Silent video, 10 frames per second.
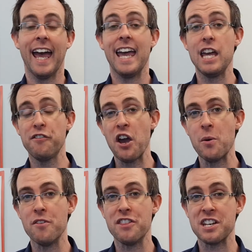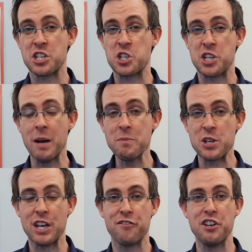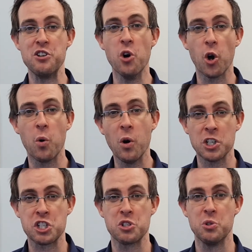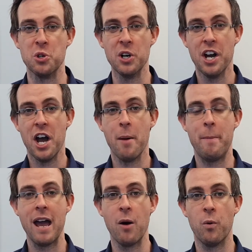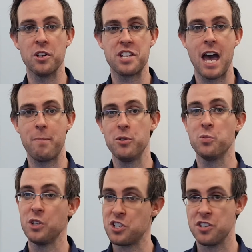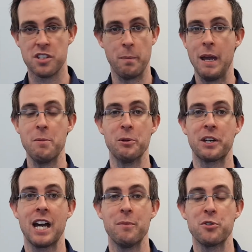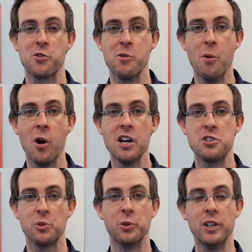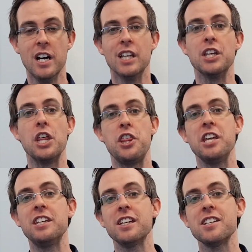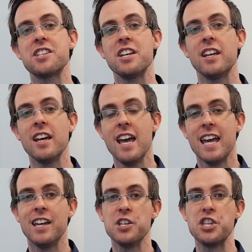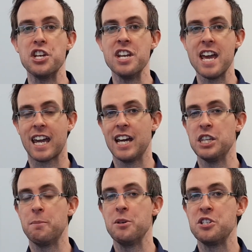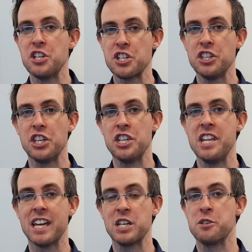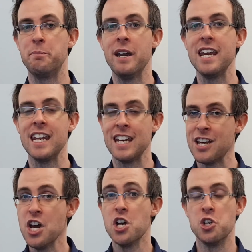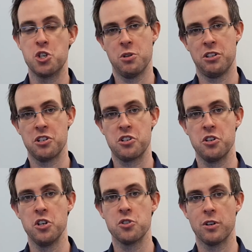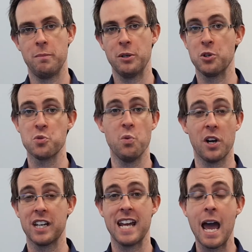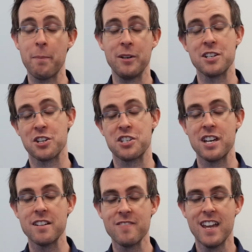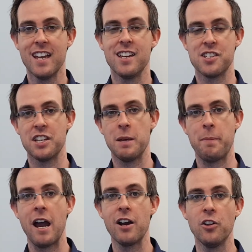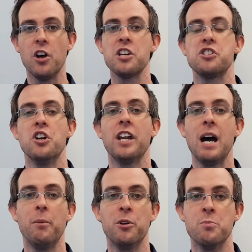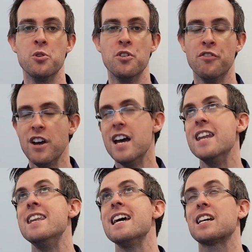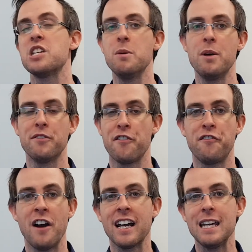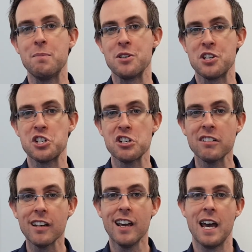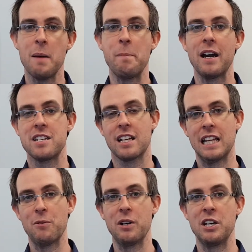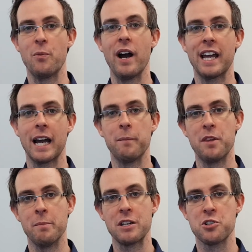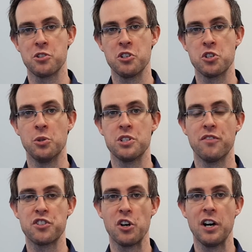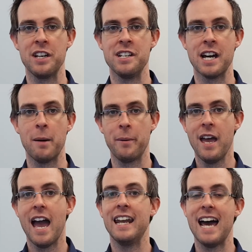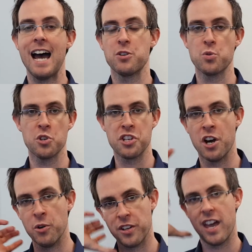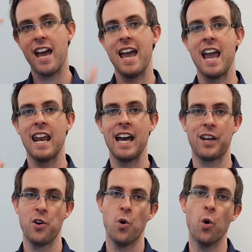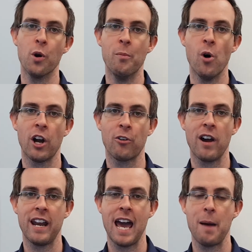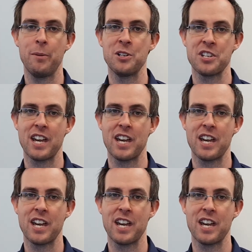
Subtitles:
If, however, they're stumped, if they're not quite sure about what's happened, which is the people that come through my door, then the thing to consider is the neck and the position that the neck has been in during the surgery. Because what can happen, as I said, is that you're paralyzed, not able to move, neck's in a bit of a funky position, and basically when you wake up, the muscles and joints have tightened up, and as a result, a headache or a migraine happens